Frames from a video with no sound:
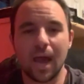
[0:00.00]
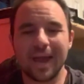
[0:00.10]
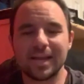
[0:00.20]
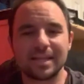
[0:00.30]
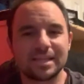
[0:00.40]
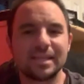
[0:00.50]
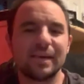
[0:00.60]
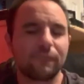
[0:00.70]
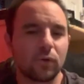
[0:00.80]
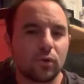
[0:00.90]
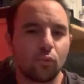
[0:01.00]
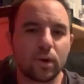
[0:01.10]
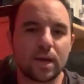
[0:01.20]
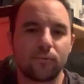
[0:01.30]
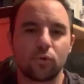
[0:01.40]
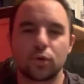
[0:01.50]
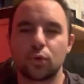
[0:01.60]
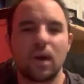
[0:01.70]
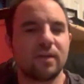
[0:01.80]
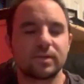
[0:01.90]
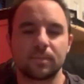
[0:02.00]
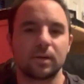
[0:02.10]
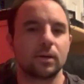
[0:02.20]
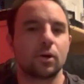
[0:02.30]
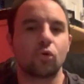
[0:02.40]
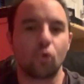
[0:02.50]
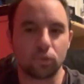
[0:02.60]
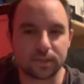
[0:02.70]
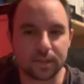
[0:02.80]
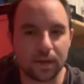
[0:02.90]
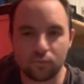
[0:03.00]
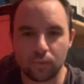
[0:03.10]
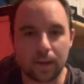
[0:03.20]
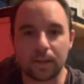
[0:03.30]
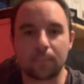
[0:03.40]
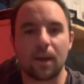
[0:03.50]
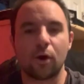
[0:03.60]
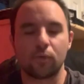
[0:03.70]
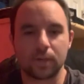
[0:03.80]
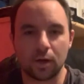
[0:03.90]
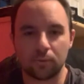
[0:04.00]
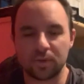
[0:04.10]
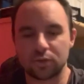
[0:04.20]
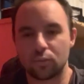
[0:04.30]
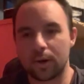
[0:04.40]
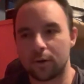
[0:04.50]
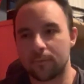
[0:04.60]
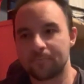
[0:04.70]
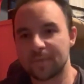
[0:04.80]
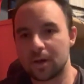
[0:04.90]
And it's different whenever you have something like a core set, right? Like Power of the Elements, where,